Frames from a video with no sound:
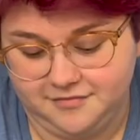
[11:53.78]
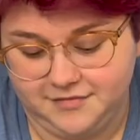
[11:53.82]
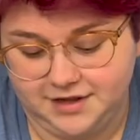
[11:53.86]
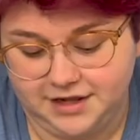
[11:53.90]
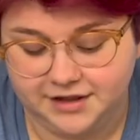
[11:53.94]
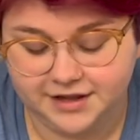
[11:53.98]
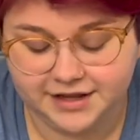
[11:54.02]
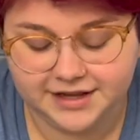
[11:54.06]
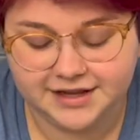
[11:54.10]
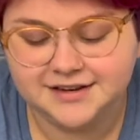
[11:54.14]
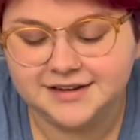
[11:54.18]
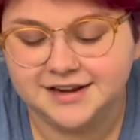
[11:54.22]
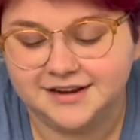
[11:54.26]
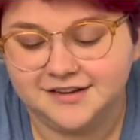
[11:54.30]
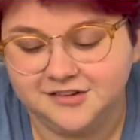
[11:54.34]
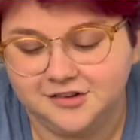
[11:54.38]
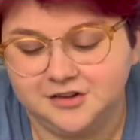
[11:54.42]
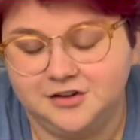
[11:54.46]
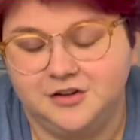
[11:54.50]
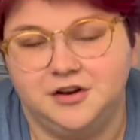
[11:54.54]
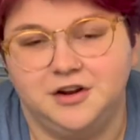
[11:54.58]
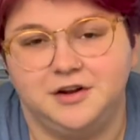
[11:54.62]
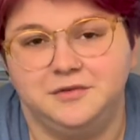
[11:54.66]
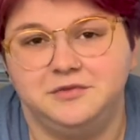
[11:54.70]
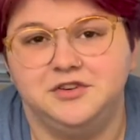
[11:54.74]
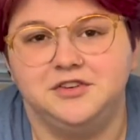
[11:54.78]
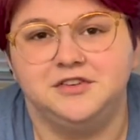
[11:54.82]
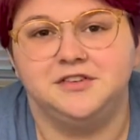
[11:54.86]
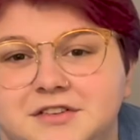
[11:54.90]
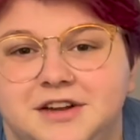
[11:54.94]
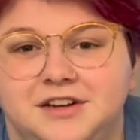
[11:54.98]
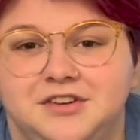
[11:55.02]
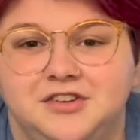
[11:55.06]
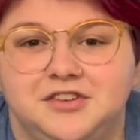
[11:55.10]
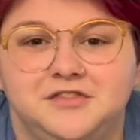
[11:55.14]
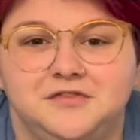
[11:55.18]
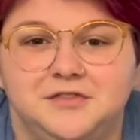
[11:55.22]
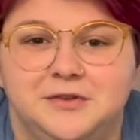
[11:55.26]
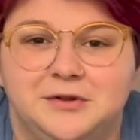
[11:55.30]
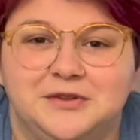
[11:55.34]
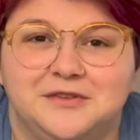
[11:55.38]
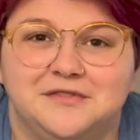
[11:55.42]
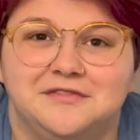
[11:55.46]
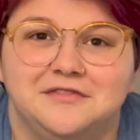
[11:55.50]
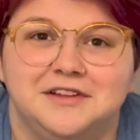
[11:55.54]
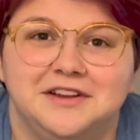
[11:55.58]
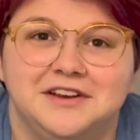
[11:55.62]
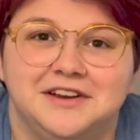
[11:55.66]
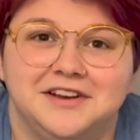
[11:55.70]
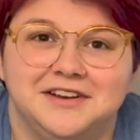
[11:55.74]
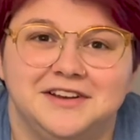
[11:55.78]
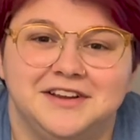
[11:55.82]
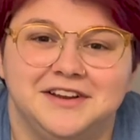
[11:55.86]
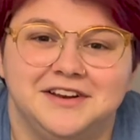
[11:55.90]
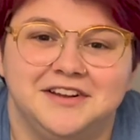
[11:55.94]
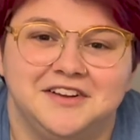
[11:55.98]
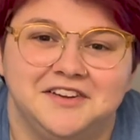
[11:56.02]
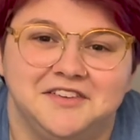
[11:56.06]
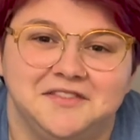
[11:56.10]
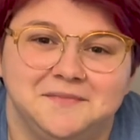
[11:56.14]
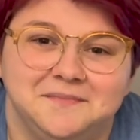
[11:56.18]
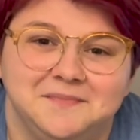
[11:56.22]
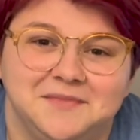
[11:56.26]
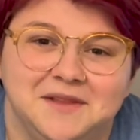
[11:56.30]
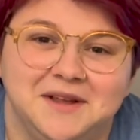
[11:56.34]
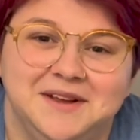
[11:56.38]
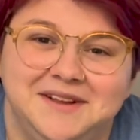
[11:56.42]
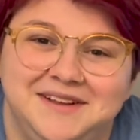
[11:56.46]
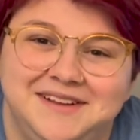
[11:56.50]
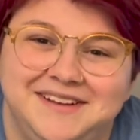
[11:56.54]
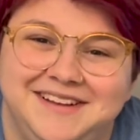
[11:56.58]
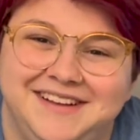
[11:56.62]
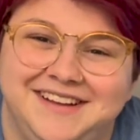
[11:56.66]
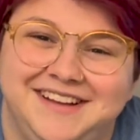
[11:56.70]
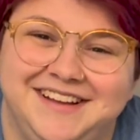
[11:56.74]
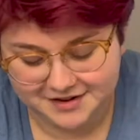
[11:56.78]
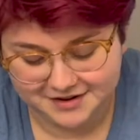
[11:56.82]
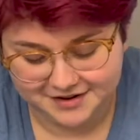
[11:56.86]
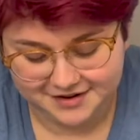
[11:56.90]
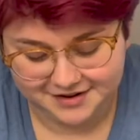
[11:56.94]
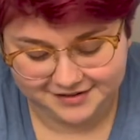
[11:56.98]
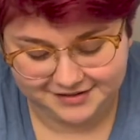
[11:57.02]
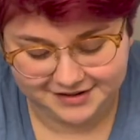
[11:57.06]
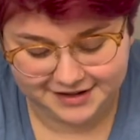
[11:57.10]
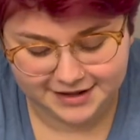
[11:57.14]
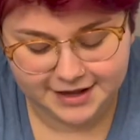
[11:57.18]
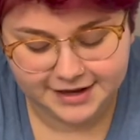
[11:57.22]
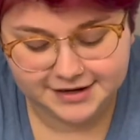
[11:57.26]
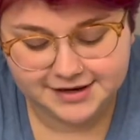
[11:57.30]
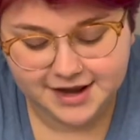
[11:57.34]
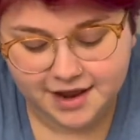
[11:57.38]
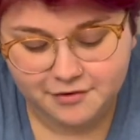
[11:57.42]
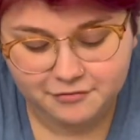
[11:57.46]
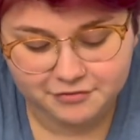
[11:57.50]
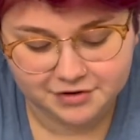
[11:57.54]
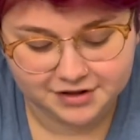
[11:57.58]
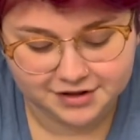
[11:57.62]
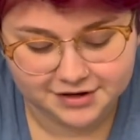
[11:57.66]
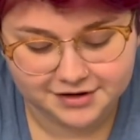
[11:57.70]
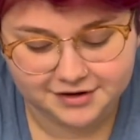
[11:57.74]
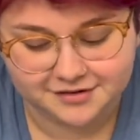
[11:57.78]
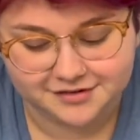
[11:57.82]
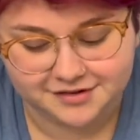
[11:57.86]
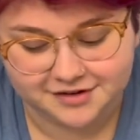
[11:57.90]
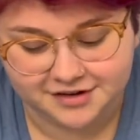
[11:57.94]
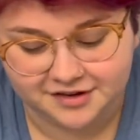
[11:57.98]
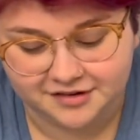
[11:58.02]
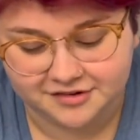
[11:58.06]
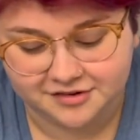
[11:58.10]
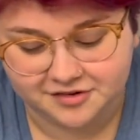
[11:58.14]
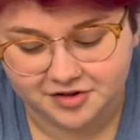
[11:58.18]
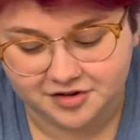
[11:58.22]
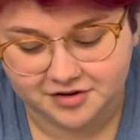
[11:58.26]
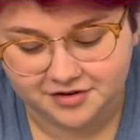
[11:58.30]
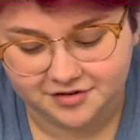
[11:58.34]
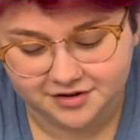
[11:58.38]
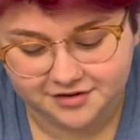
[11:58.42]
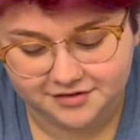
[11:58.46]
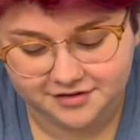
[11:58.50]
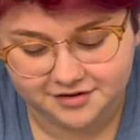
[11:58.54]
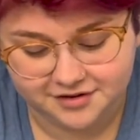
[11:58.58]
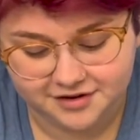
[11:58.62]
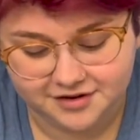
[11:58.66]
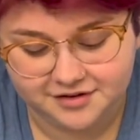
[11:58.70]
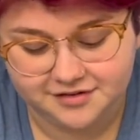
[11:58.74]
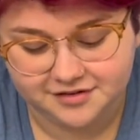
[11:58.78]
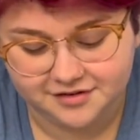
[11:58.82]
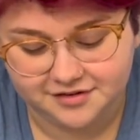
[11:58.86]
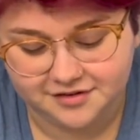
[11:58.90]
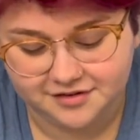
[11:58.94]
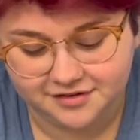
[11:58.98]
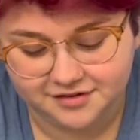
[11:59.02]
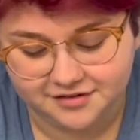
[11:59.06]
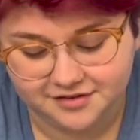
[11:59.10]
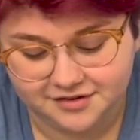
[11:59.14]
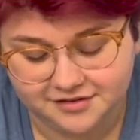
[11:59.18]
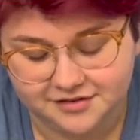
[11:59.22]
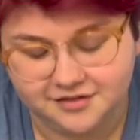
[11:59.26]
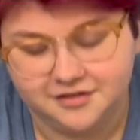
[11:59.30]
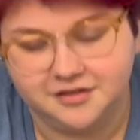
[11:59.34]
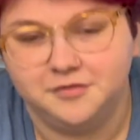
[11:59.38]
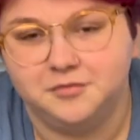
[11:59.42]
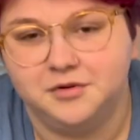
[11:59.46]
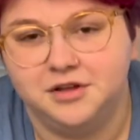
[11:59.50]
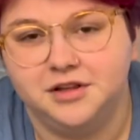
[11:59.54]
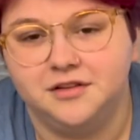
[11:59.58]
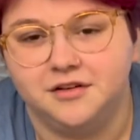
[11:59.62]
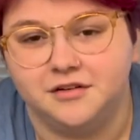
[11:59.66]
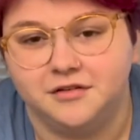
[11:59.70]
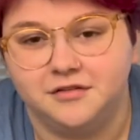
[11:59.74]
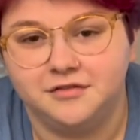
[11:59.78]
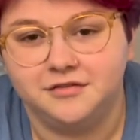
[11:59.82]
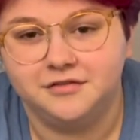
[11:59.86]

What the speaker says: Like it tastes good, I just feel defeated, you know? Like it really does taste good. It's a good meatloaf.